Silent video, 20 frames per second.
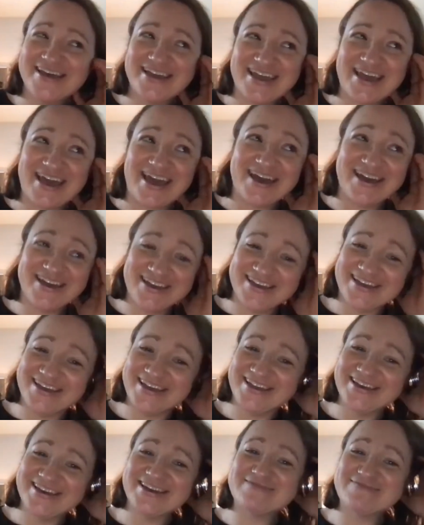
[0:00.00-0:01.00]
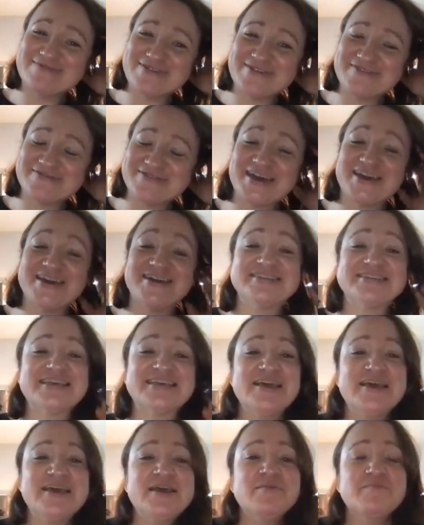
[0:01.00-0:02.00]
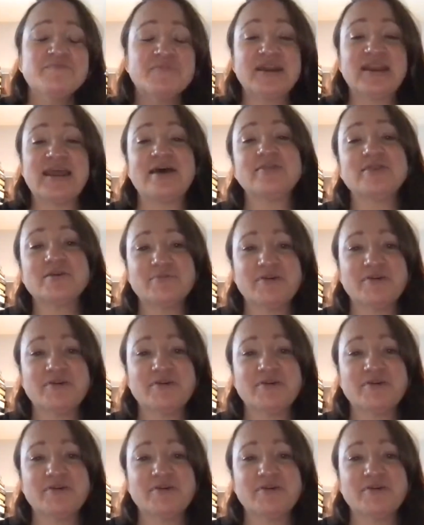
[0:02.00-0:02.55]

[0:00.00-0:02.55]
yeah, no more of those. But oh now that